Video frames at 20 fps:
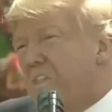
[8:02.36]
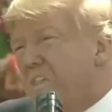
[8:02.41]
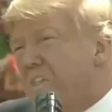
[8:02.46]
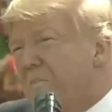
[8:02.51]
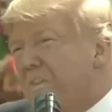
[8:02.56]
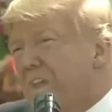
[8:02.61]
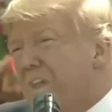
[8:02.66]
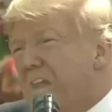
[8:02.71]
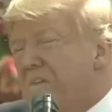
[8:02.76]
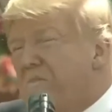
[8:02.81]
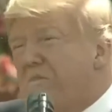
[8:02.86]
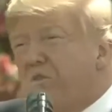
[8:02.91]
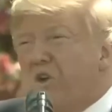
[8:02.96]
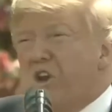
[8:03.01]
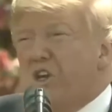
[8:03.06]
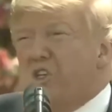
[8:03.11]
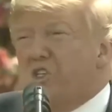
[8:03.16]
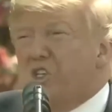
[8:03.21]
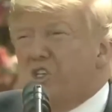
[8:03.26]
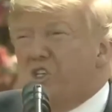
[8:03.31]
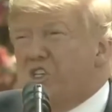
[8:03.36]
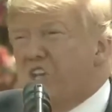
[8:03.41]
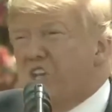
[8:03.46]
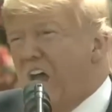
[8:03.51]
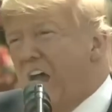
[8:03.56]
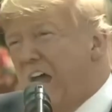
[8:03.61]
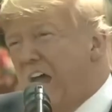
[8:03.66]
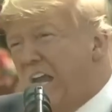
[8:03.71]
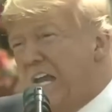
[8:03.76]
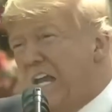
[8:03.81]
of a free
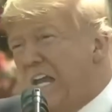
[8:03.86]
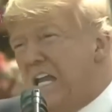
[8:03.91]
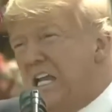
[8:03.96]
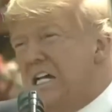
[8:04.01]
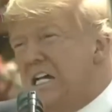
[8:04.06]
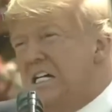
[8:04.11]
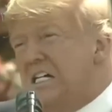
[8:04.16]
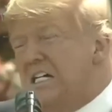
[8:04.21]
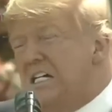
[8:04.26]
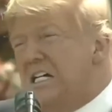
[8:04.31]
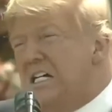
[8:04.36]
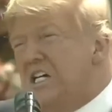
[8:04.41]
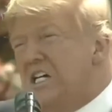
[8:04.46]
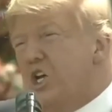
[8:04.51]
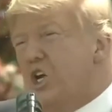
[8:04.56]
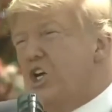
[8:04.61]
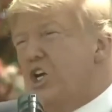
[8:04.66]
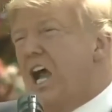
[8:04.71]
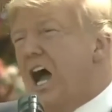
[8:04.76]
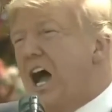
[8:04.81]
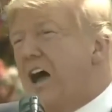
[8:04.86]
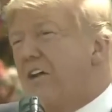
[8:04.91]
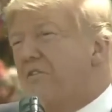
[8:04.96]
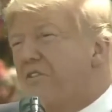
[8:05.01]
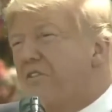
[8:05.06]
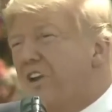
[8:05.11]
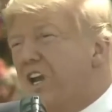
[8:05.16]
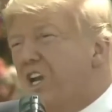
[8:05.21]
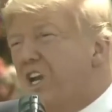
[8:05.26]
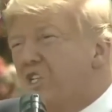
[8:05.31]
society, your
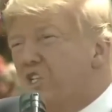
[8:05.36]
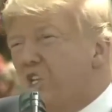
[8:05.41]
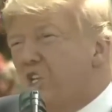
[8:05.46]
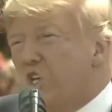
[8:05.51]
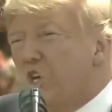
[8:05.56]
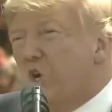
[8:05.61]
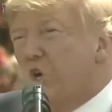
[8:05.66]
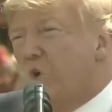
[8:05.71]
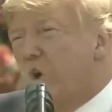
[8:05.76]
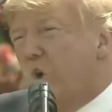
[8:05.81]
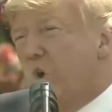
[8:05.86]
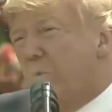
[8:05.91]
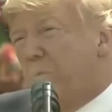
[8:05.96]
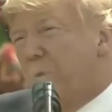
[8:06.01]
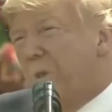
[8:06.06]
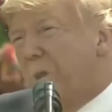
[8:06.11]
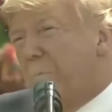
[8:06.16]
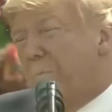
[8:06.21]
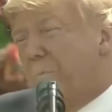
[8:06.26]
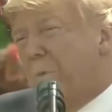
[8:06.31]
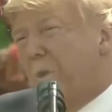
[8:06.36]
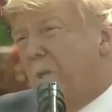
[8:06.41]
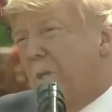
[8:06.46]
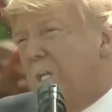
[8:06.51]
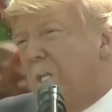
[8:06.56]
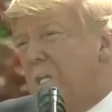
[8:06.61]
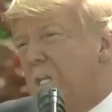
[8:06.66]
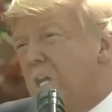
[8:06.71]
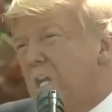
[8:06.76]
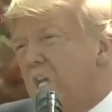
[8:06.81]
confidence in your own
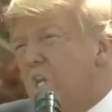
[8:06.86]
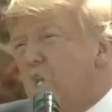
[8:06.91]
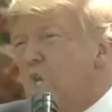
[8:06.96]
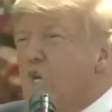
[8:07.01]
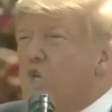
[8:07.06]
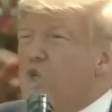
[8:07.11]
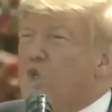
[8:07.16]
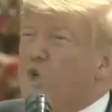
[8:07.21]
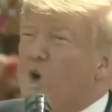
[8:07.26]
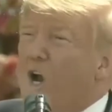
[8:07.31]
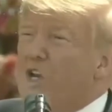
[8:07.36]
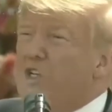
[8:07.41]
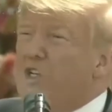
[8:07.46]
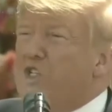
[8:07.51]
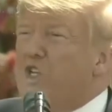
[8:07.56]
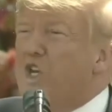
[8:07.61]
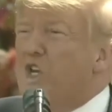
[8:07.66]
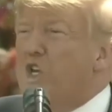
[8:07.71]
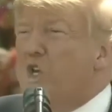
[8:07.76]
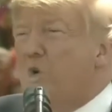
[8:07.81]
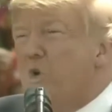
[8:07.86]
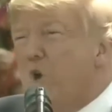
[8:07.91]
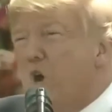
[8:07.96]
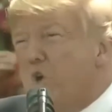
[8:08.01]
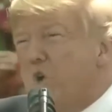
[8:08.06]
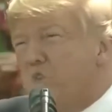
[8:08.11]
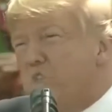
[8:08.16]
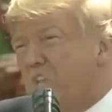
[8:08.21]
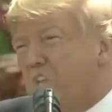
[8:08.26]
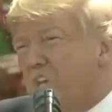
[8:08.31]
people, your trust in your
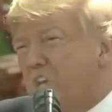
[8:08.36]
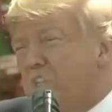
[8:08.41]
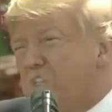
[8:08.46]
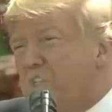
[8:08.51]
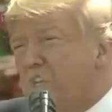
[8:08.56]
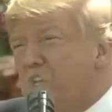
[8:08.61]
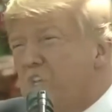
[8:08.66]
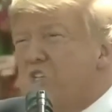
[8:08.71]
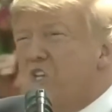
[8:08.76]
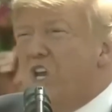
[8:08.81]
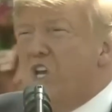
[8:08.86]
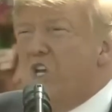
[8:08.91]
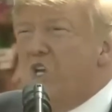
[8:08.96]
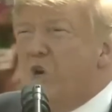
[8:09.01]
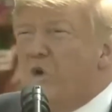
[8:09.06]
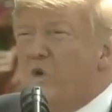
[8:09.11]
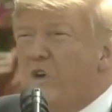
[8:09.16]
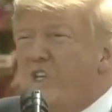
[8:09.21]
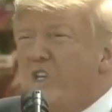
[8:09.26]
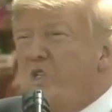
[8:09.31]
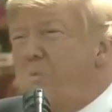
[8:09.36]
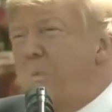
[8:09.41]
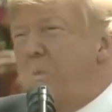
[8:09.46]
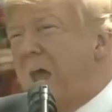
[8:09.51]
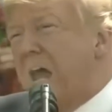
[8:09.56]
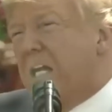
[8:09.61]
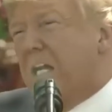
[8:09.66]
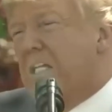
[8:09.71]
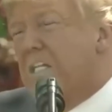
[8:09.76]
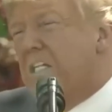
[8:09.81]
own citizens, and your
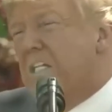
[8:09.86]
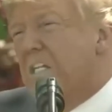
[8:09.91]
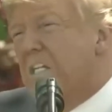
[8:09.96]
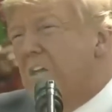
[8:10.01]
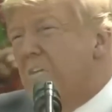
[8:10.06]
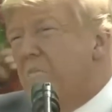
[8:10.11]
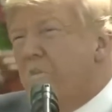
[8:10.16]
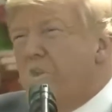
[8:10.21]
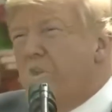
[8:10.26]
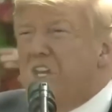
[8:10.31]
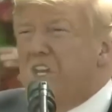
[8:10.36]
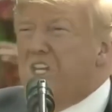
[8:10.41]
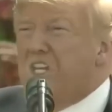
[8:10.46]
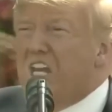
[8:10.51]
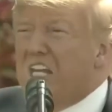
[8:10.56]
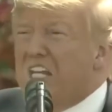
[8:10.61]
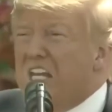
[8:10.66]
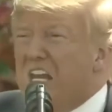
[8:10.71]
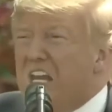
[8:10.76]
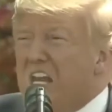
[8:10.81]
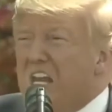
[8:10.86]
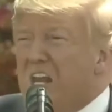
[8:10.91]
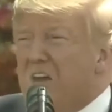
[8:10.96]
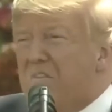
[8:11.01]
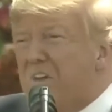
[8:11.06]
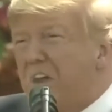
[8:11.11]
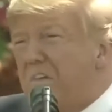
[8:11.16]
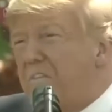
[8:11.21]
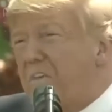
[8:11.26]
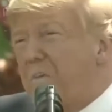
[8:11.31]
respect for the dignity
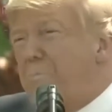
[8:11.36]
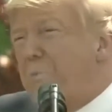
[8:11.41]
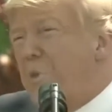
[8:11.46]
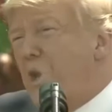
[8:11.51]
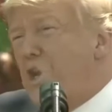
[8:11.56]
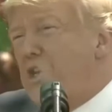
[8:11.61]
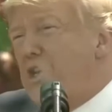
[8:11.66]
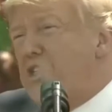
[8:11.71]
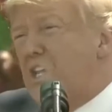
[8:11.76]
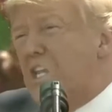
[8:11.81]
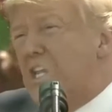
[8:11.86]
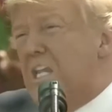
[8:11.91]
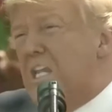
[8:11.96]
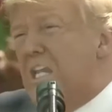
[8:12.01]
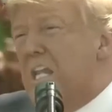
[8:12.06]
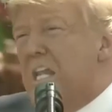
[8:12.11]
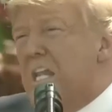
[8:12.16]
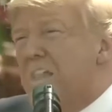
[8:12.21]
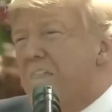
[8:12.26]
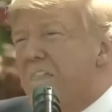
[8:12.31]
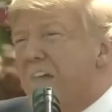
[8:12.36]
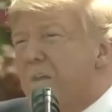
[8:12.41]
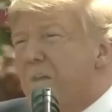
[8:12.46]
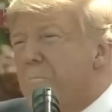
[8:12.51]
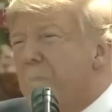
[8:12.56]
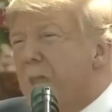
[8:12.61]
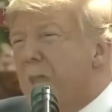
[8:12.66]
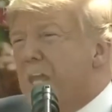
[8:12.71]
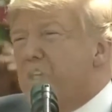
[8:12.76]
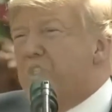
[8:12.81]
of every person
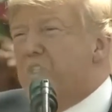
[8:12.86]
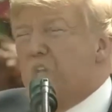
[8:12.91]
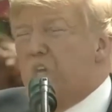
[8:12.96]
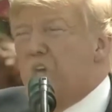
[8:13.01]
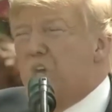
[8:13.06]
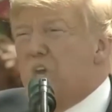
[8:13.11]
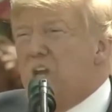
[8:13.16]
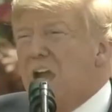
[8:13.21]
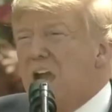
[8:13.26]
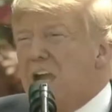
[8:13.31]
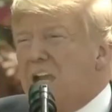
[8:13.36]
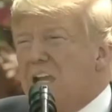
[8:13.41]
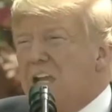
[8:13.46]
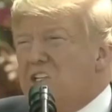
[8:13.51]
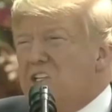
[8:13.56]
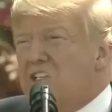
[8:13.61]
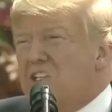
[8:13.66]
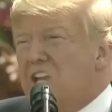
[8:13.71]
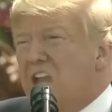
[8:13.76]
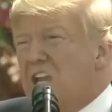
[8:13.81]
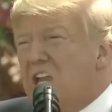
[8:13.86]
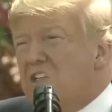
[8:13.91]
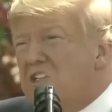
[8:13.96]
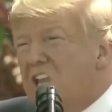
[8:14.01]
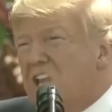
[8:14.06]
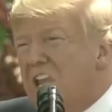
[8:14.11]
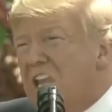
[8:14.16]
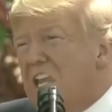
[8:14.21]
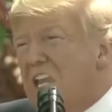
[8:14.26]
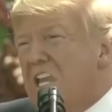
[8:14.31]
that makes the United States
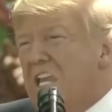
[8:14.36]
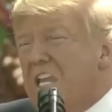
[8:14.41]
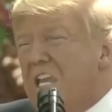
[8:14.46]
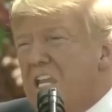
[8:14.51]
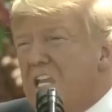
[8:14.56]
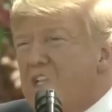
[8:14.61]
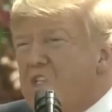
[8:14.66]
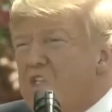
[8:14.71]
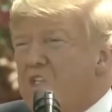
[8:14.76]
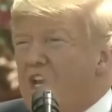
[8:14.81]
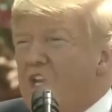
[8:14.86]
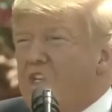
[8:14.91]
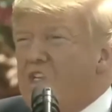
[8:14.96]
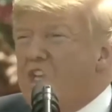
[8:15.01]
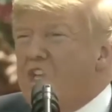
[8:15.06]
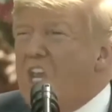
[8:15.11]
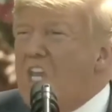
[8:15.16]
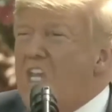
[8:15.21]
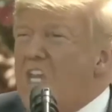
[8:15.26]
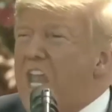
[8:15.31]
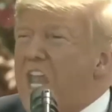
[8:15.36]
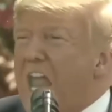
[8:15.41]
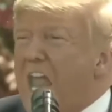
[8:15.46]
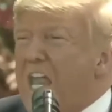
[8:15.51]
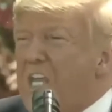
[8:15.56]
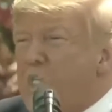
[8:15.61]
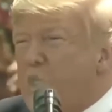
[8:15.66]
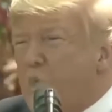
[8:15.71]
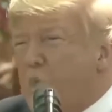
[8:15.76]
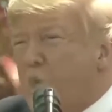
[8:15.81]
and India such a
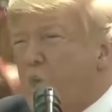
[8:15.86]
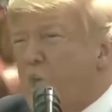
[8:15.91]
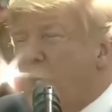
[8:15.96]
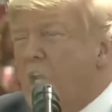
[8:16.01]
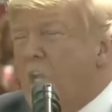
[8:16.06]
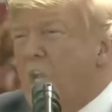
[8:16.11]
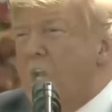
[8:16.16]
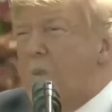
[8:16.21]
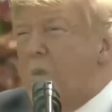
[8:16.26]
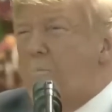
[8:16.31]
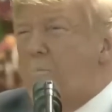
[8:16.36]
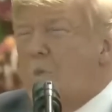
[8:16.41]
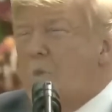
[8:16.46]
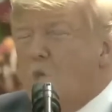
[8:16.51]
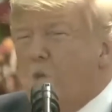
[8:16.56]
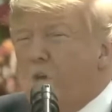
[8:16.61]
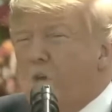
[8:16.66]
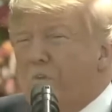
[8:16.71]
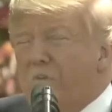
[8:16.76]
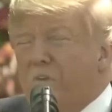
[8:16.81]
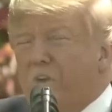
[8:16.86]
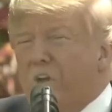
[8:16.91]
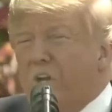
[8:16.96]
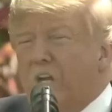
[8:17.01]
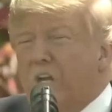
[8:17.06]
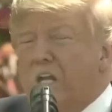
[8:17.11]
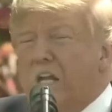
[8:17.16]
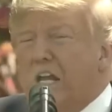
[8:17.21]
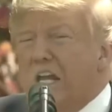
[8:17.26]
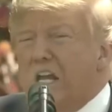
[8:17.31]
natural,
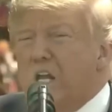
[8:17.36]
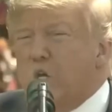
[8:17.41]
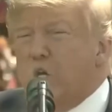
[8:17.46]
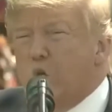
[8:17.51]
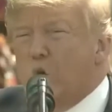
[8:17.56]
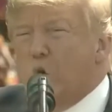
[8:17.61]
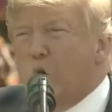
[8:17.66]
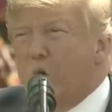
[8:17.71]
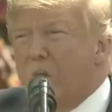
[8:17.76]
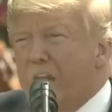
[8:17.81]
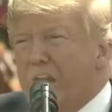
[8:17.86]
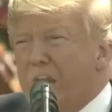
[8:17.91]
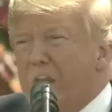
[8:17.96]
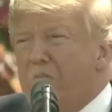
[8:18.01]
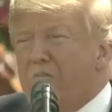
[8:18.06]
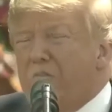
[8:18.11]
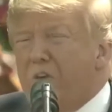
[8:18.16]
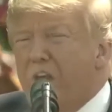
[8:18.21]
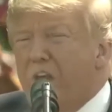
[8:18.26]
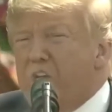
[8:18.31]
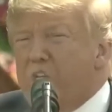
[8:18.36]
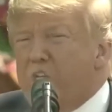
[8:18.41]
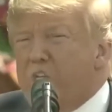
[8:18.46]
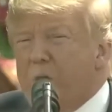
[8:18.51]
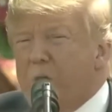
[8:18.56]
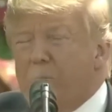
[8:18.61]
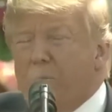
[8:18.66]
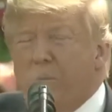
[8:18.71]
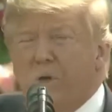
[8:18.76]
beautiful, enduring friendship.